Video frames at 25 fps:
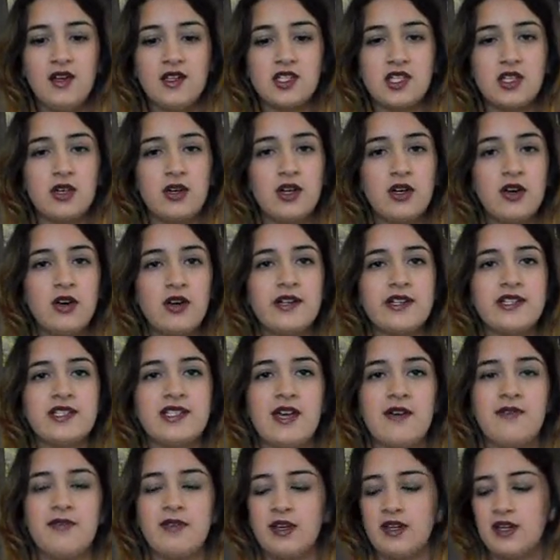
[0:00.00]
so I got a
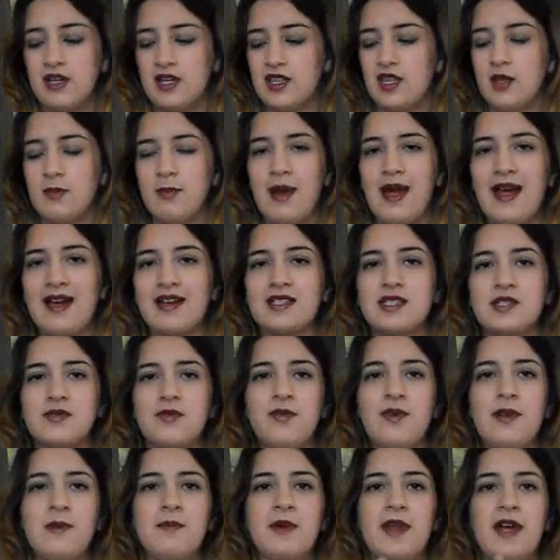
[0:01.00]
7 and the backs
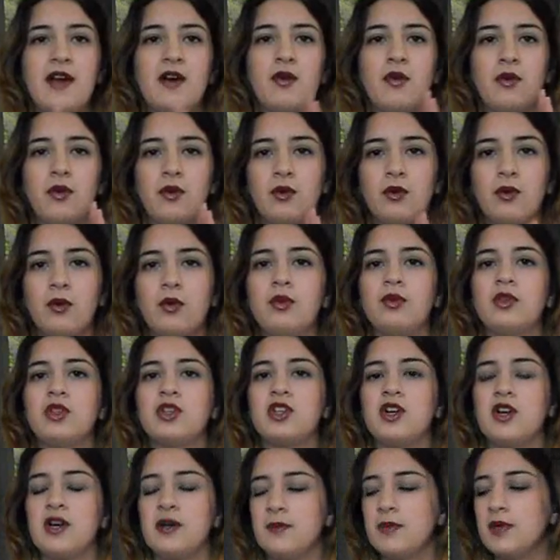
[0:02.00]
flip down all the
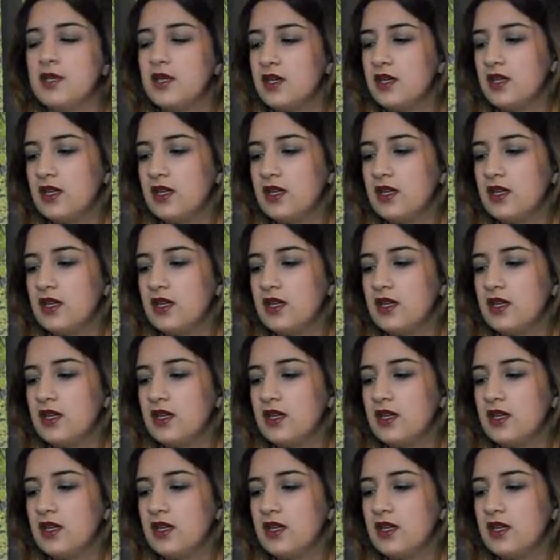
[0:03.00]
time.